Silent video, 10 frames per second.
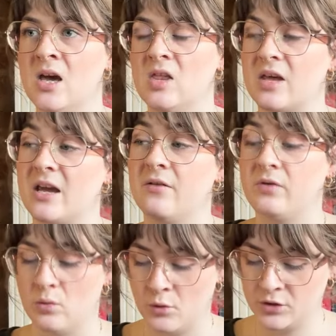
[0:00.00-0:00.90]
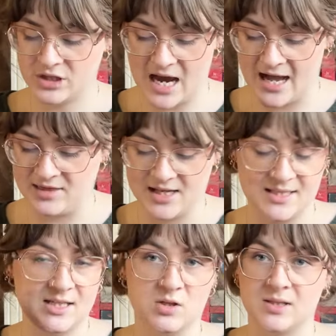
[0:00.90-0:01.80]
that if you want to add this
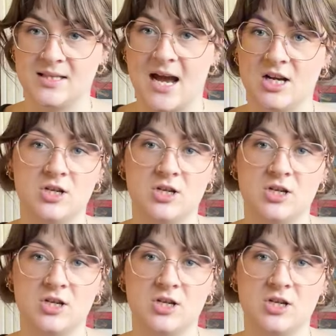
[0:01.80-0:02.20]
to your stash